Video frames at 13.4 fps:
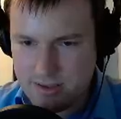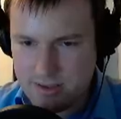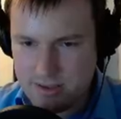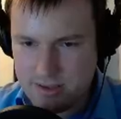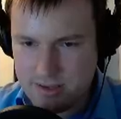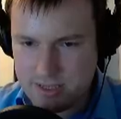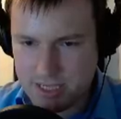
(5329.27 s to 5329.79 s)

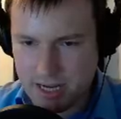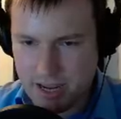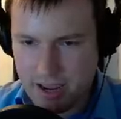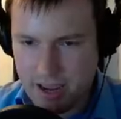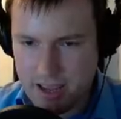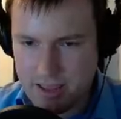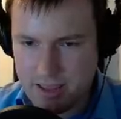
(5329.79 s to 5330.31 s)

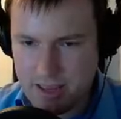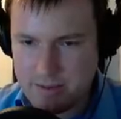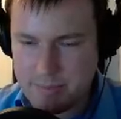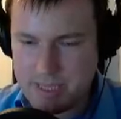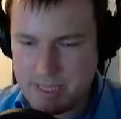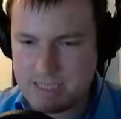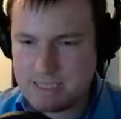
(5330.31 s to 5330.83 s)
Share
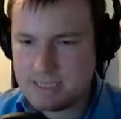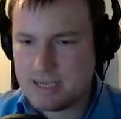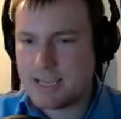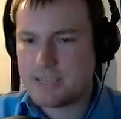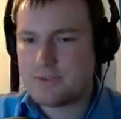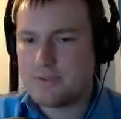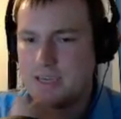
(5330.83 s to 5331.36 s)
enemy
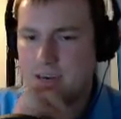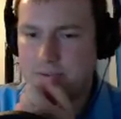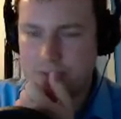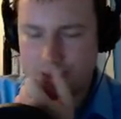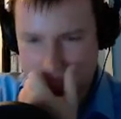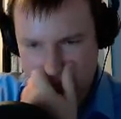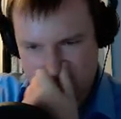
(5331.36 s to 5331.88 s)
designs with the
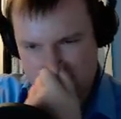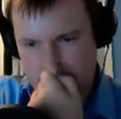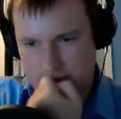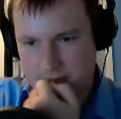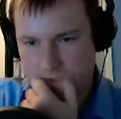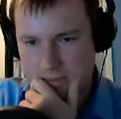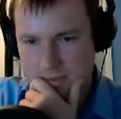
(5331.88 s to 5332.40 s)
other.
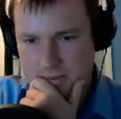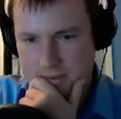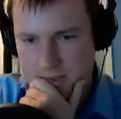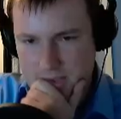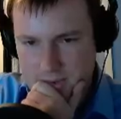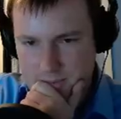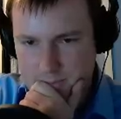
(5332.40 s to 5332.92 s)

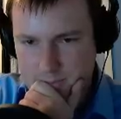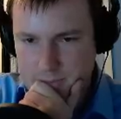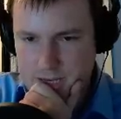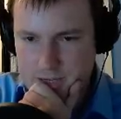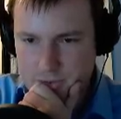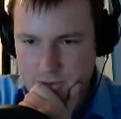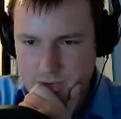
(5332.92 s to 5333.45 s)

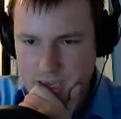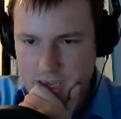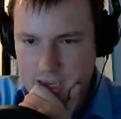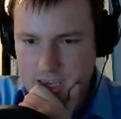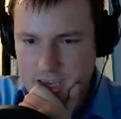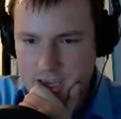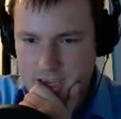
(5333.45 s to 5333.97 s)
Medical
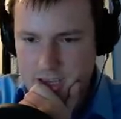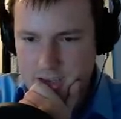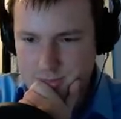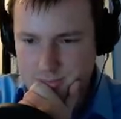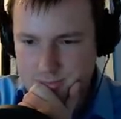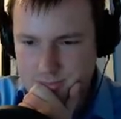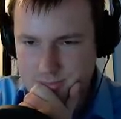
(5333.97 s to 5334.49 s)
care.
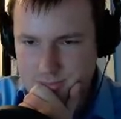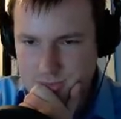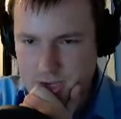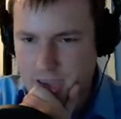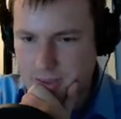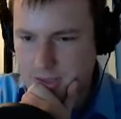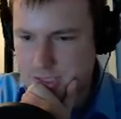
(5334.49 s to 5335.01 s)

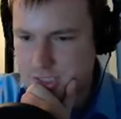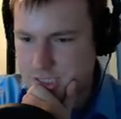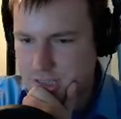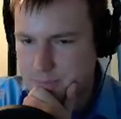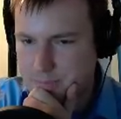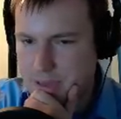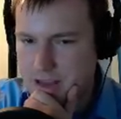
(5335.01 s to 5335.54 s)
Okay, this is still
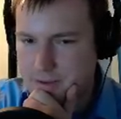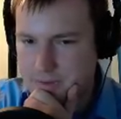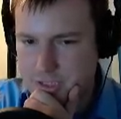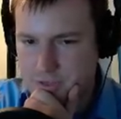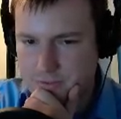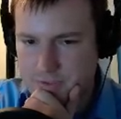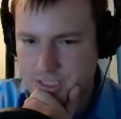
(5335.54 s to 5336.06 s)
a
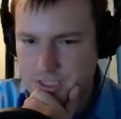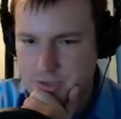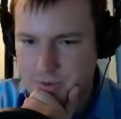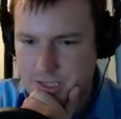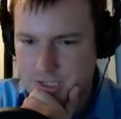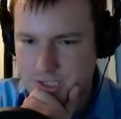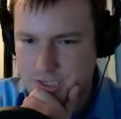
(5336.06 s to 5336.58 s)
beneficial thing to
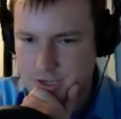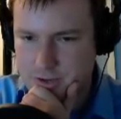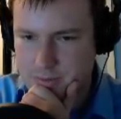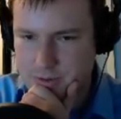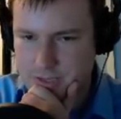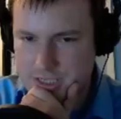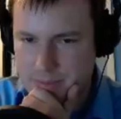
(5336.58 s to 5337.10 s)
us, so I'm going
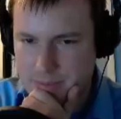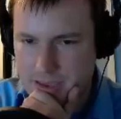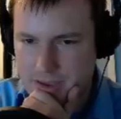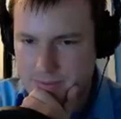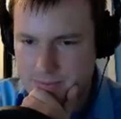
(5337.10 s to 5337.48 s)
to accept that.